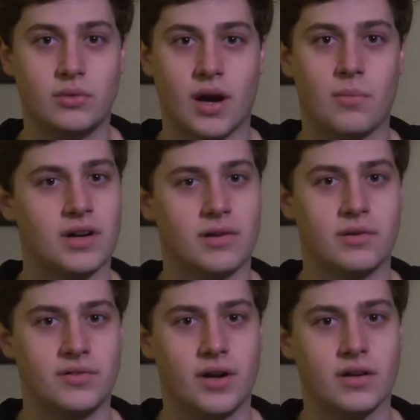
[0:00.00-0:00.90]
where I'm working
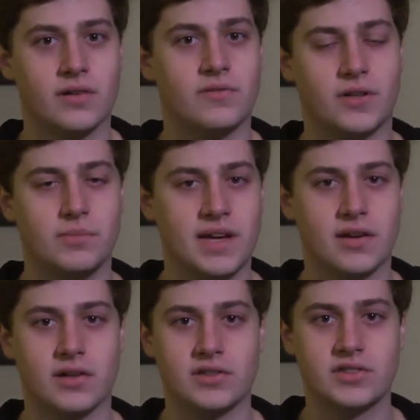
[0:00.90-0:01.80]
with younger
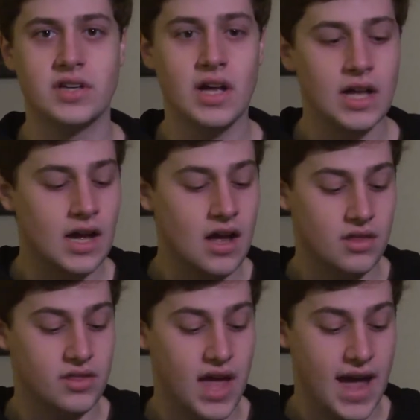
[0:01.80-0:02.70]
filmmakers
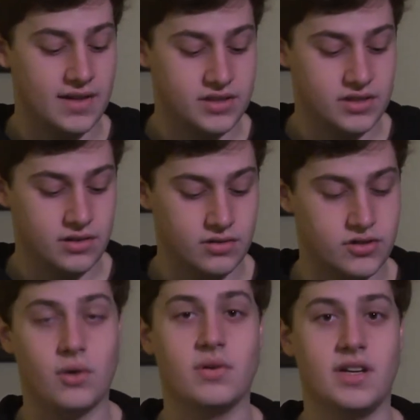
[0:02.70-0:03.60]
that
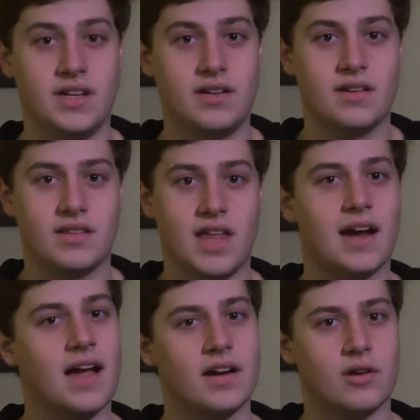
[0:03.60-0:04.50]
don't need
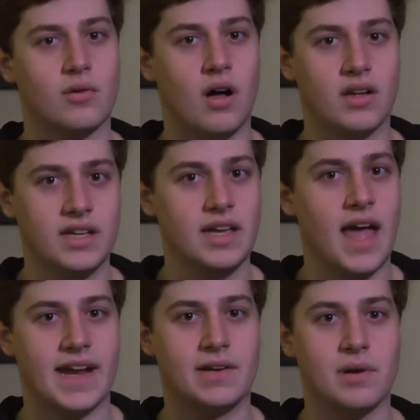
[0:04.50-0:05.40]
that kind of quality,
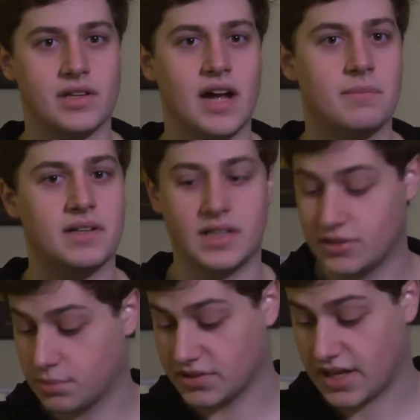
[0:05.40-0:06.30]
and I'd rather have my
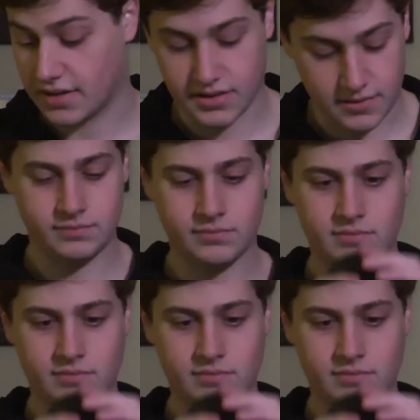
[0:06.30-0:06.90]
lens protected.